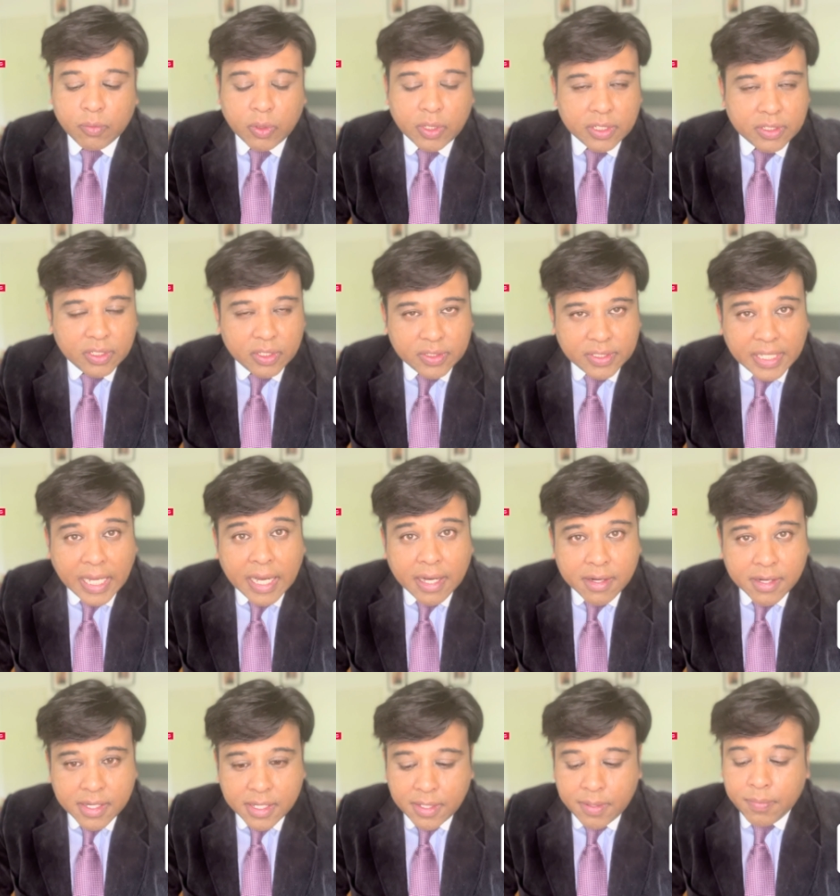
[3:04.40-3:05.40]
what is your
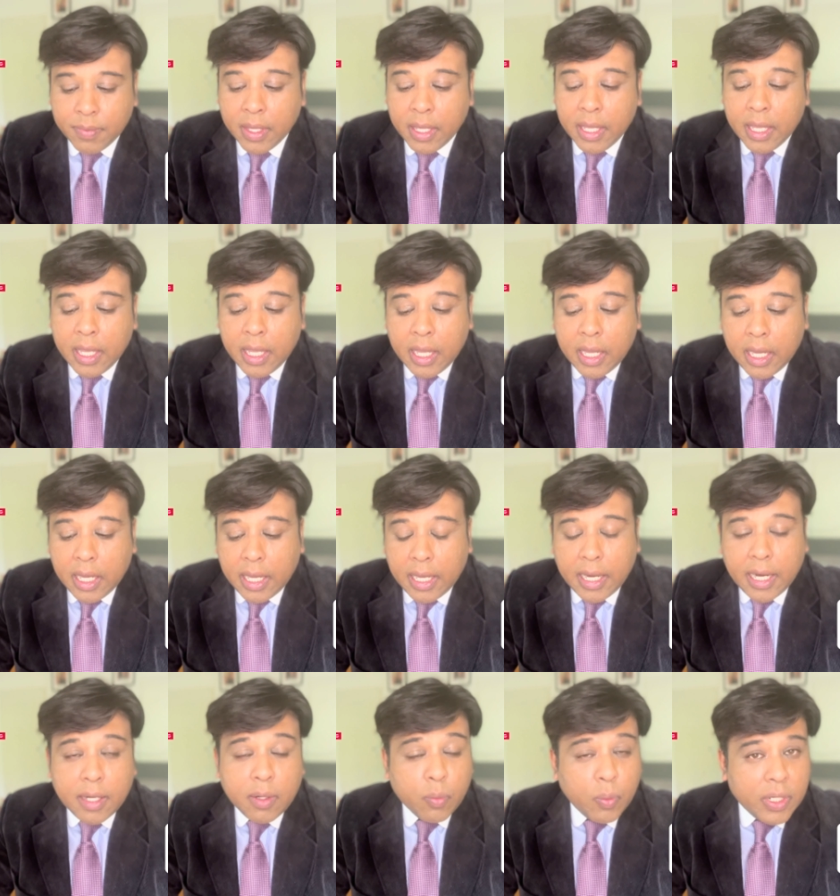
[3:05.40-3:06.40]
salary,
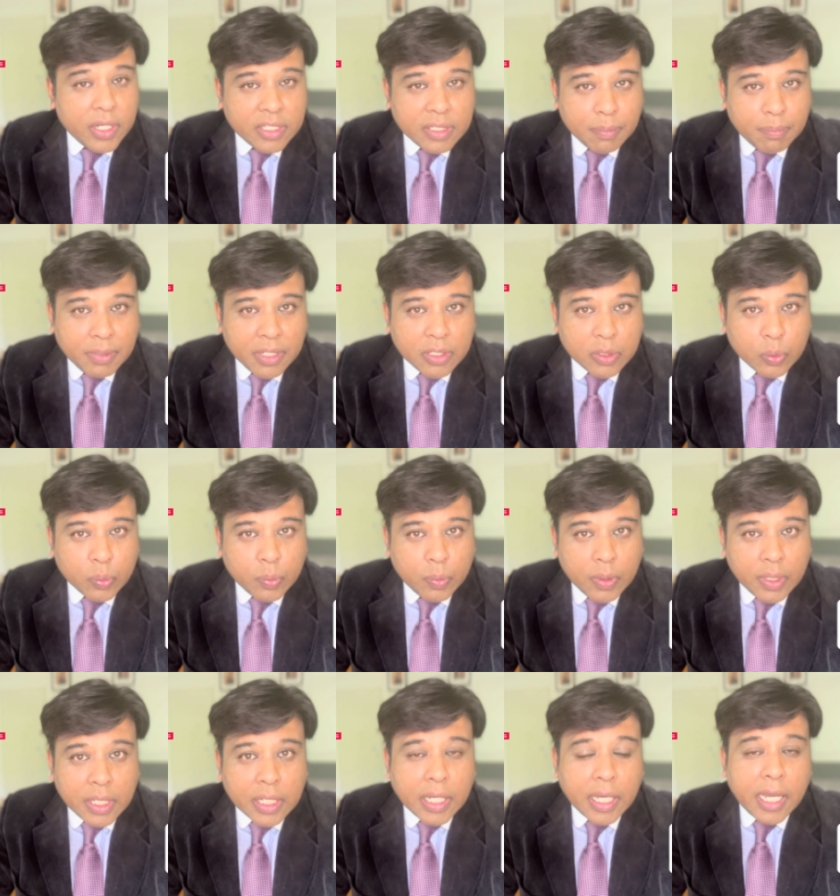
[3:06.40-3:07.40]
and where is the place of
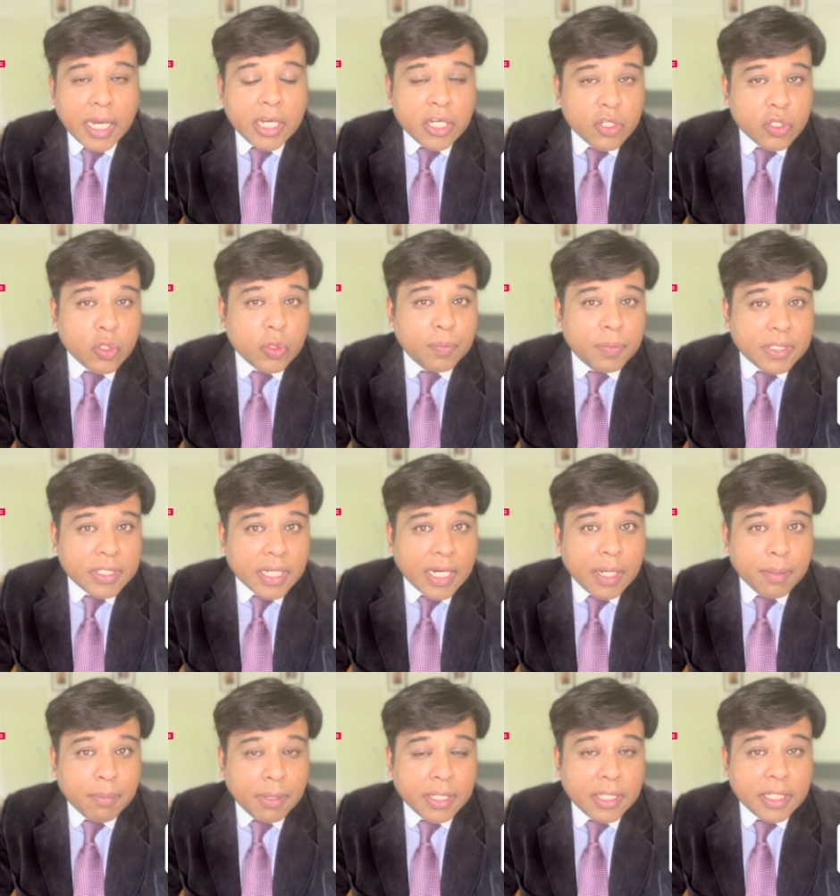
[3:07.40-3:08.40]
work, and it should be
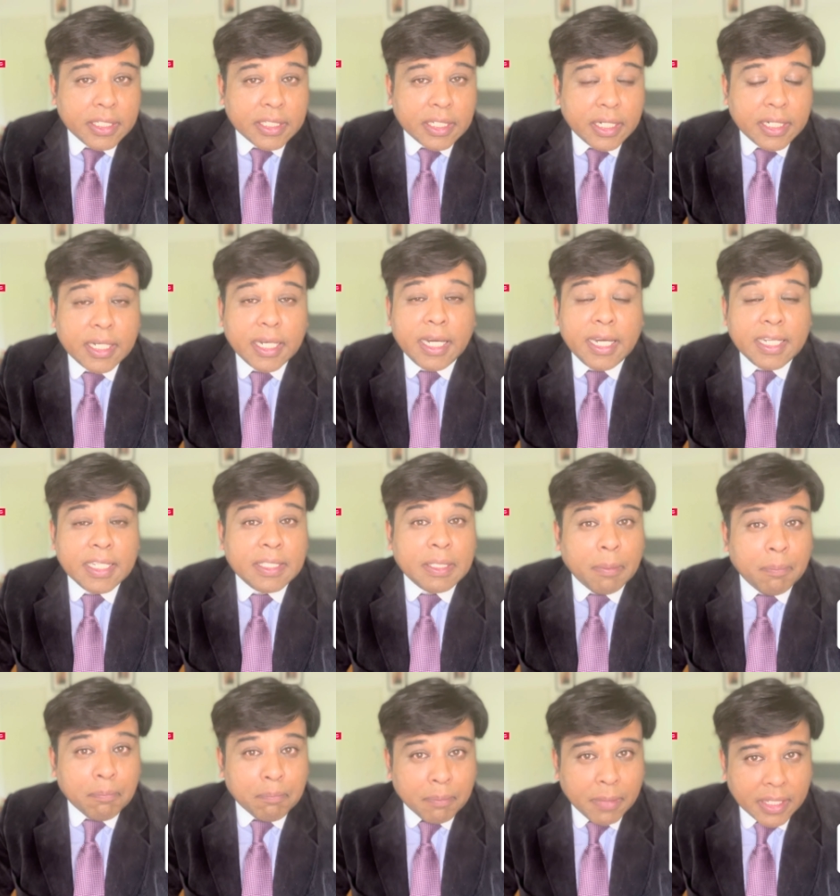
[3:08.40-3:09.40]
signed by the HR letter. It is
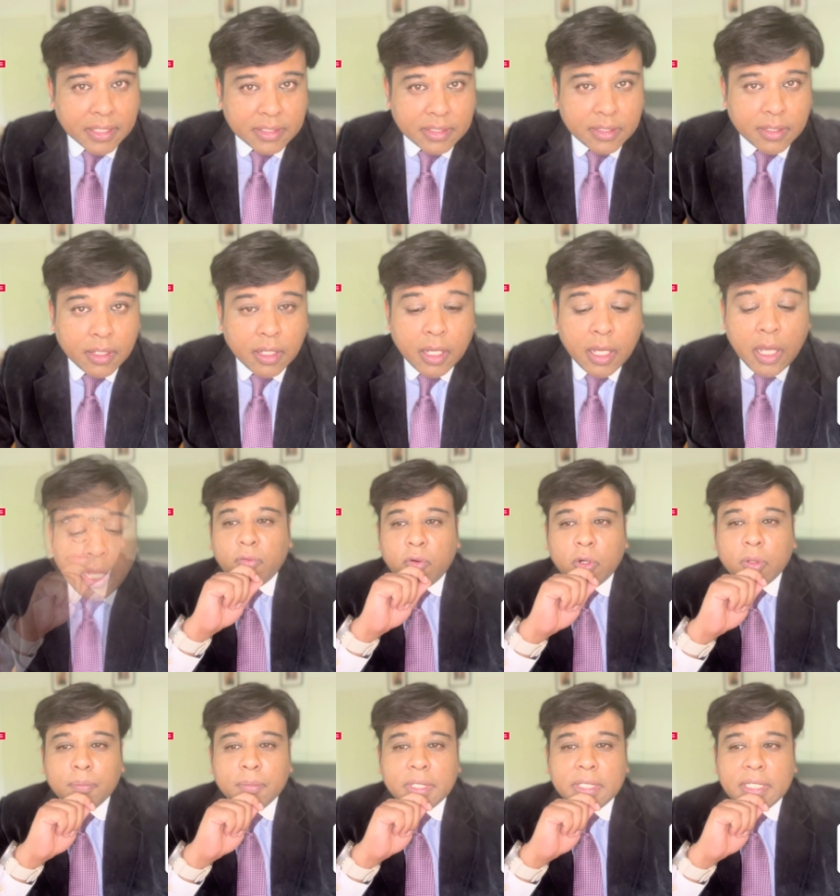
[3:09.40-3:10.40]
a must.
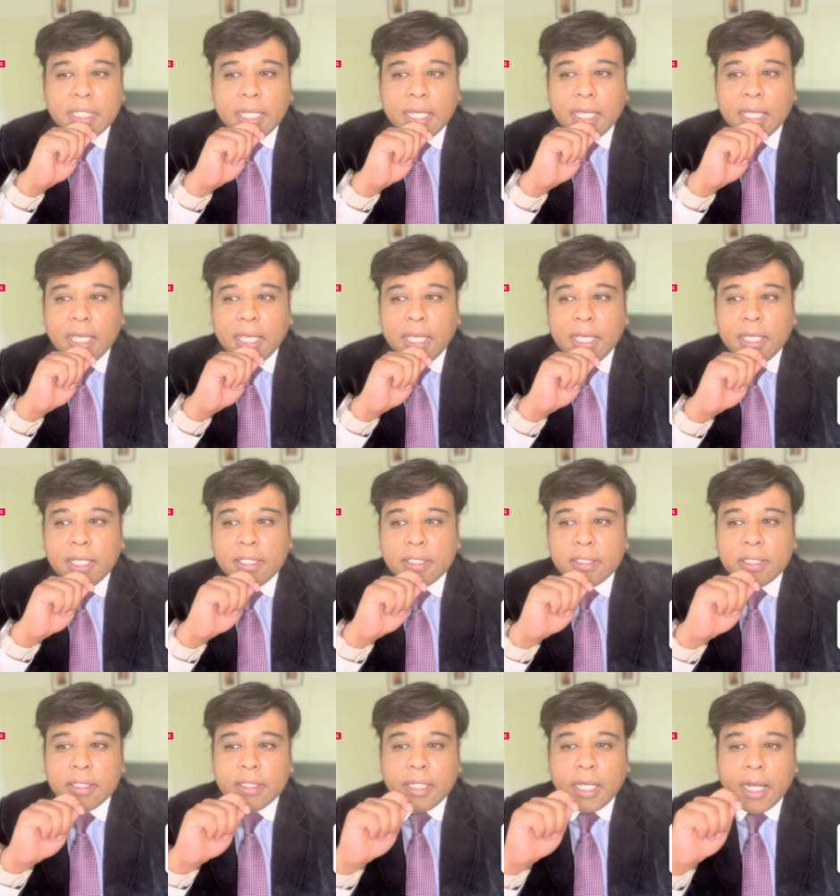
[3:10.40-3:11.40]
Fourth mistake
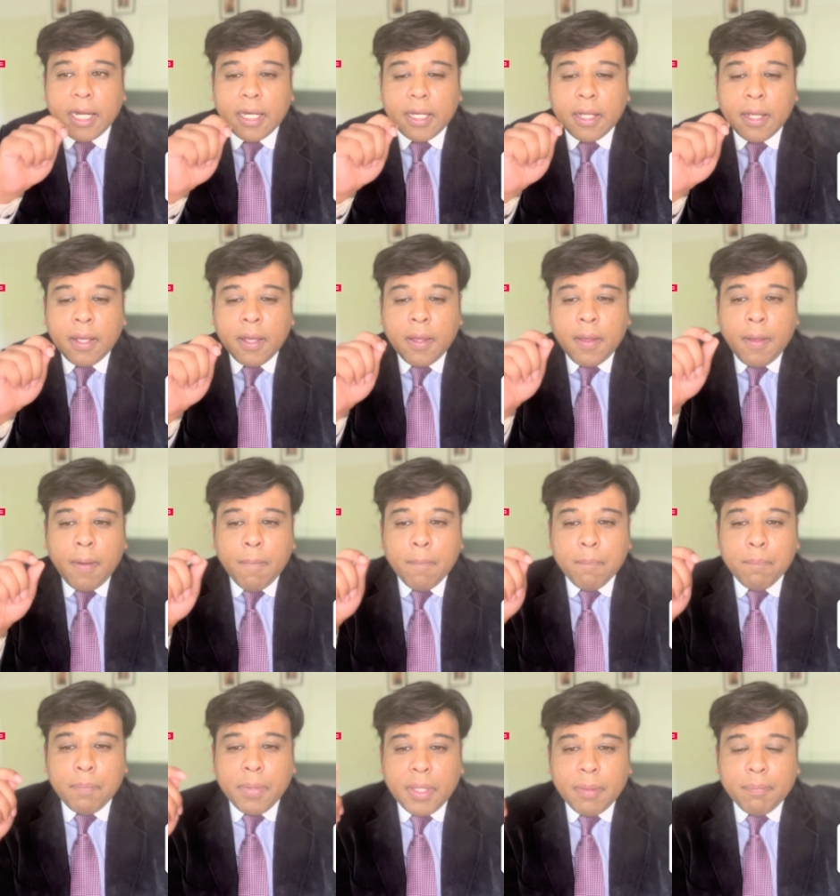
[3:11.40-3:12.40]
is that
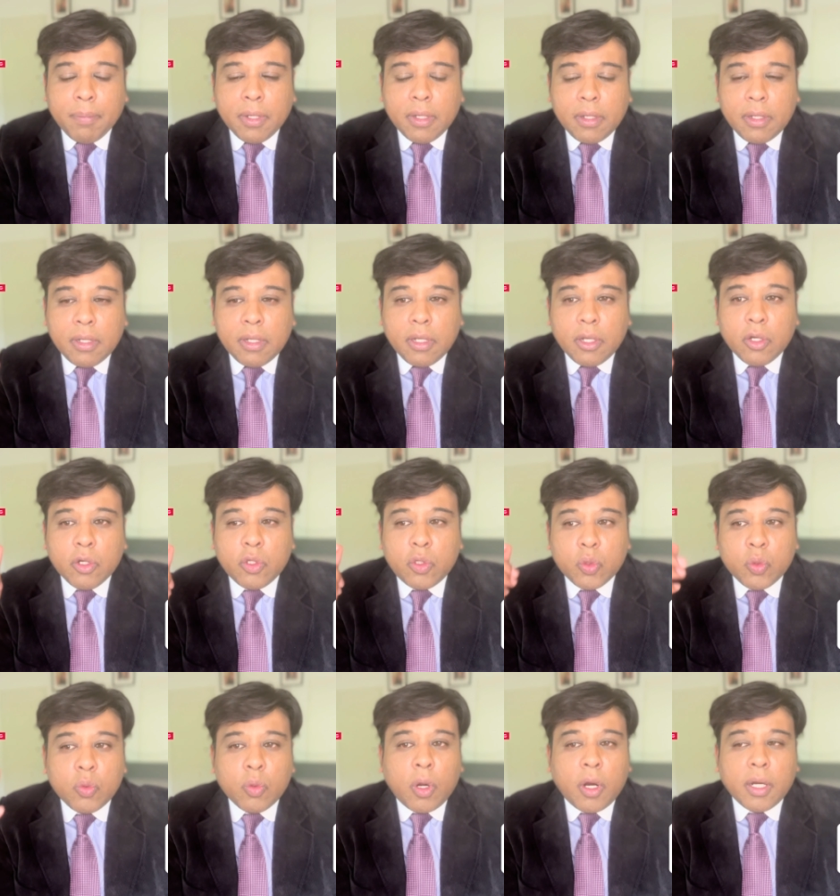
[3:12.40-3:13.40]
people
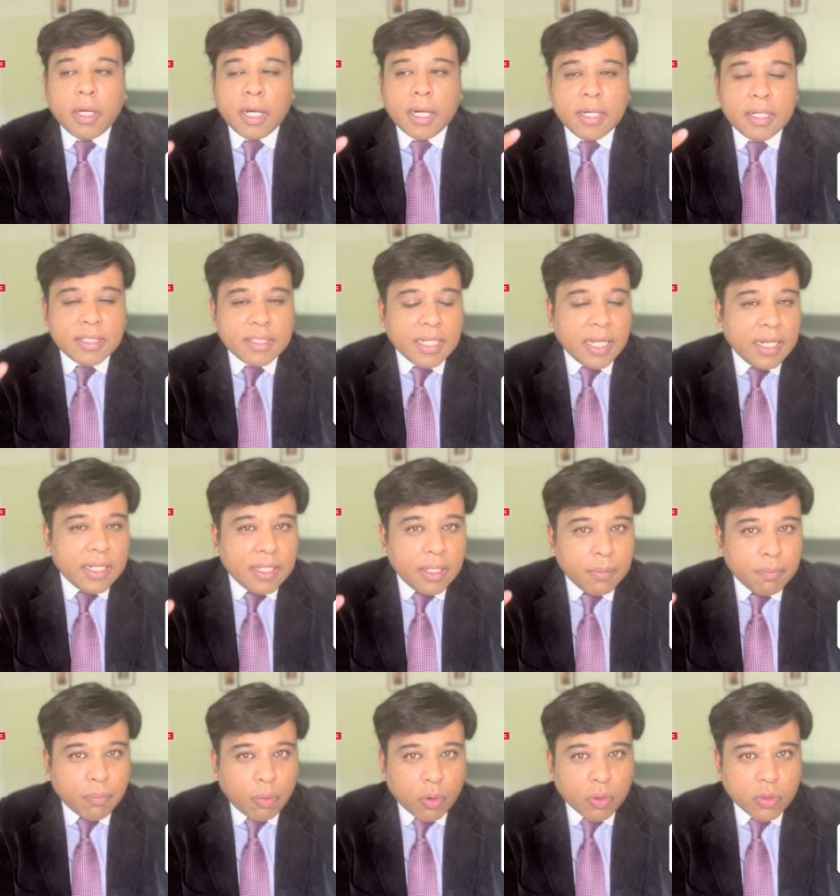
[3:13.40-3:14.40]
do not understand the
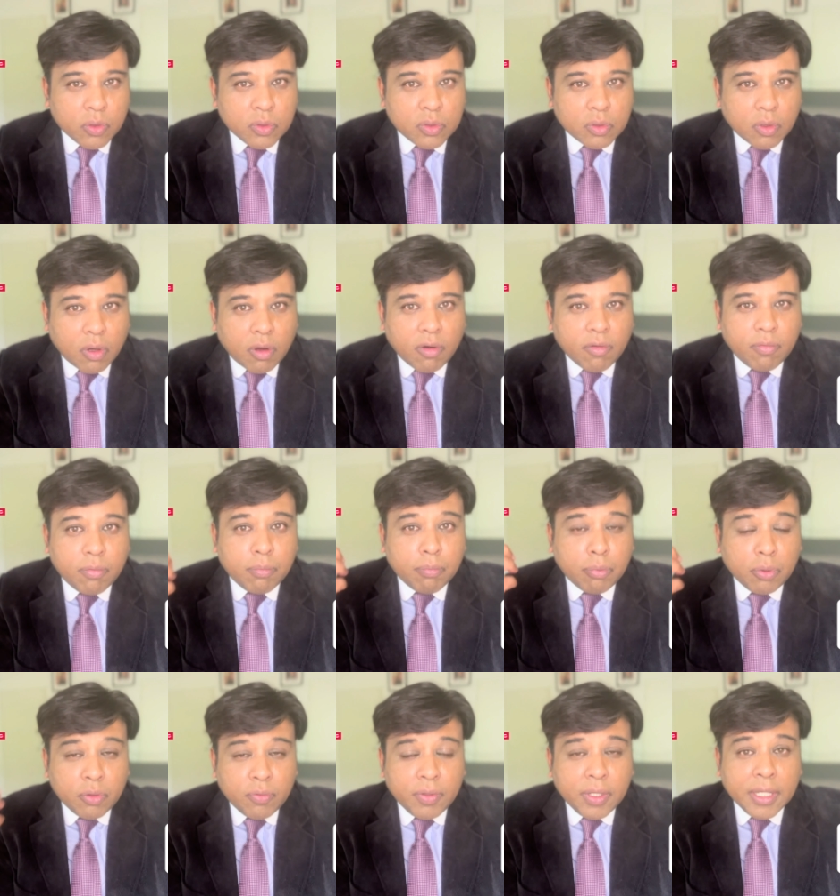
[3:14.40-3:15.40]
importance of
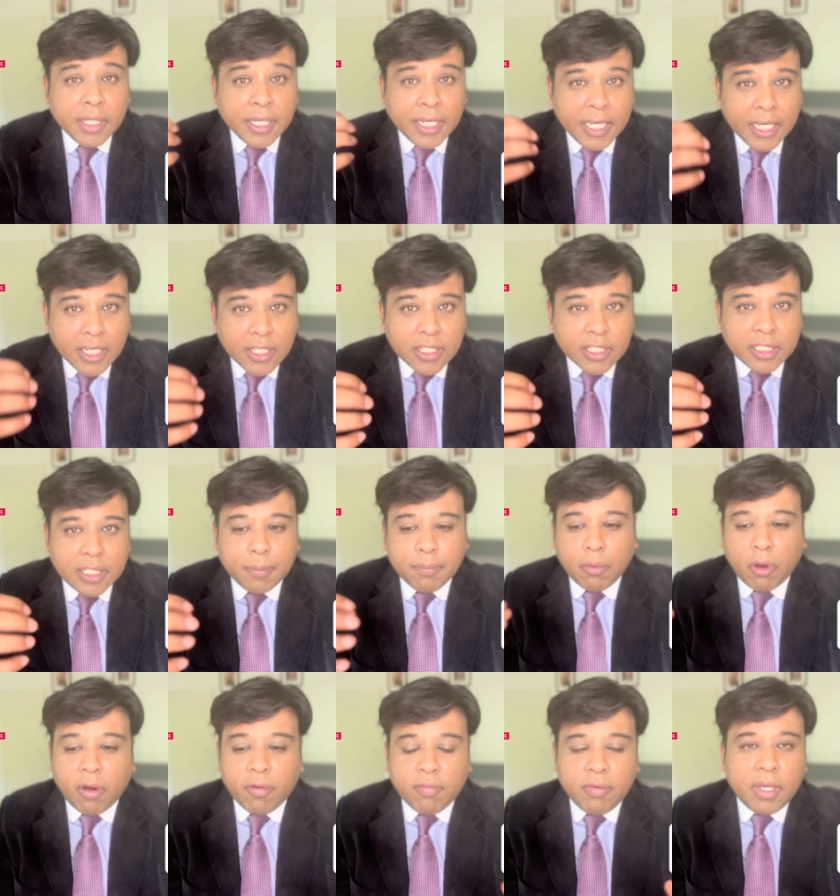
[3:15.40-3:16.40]
proving
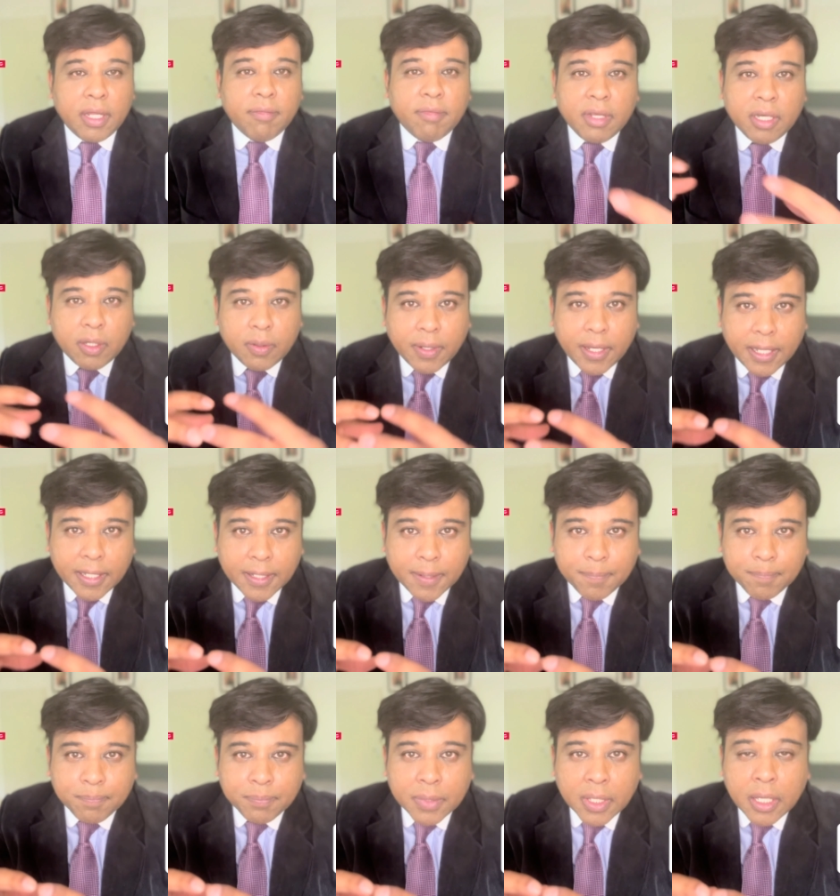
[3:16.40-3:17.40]
relationship of living together.
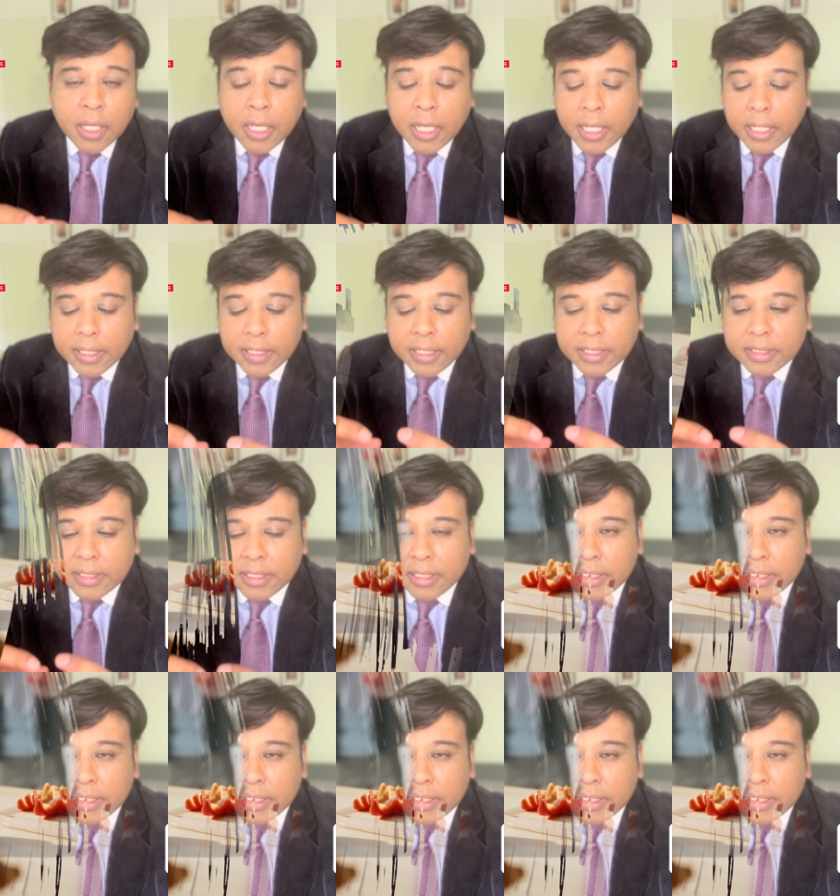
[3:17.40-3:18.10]
This